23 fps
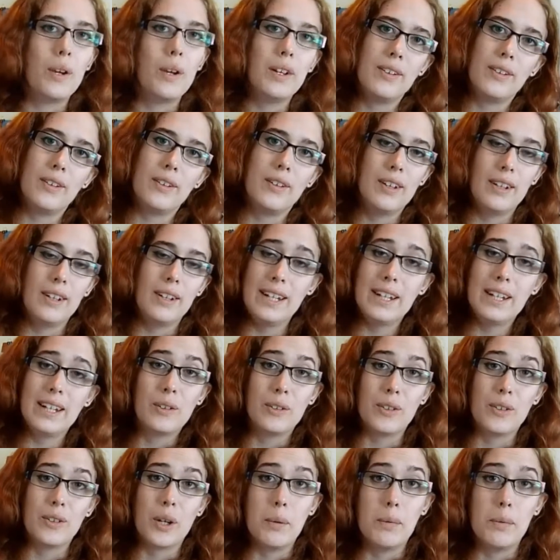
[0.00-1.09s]
into the
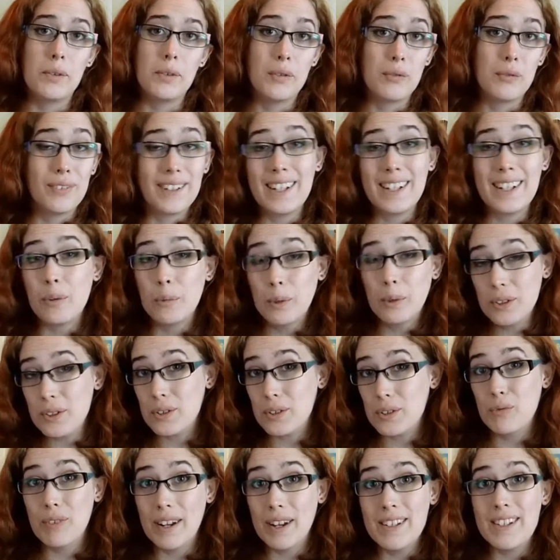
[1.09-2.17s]
legal terms of really we're
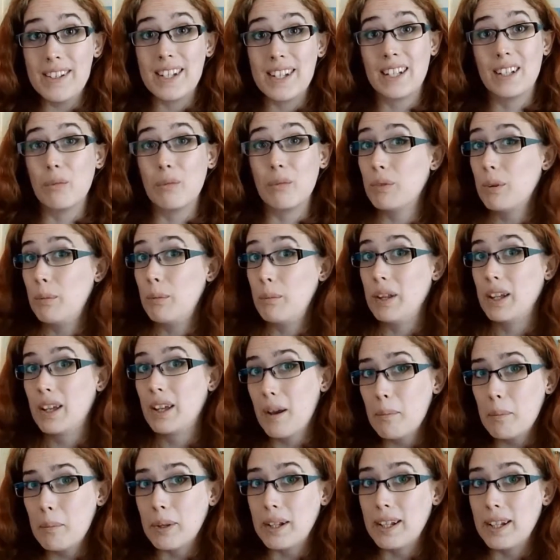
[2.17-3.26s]
just renting them from the
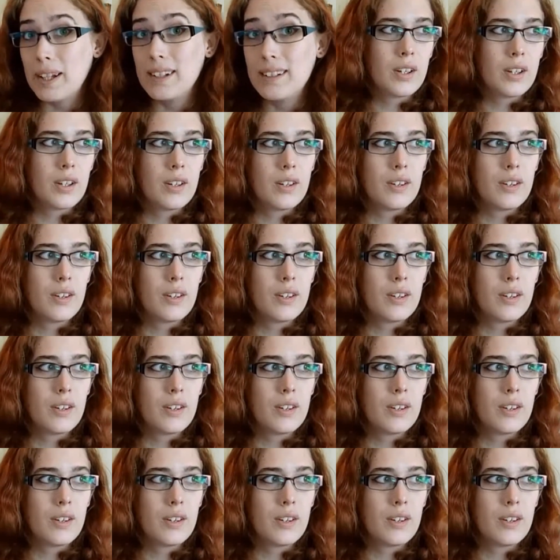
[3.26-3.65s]
companies?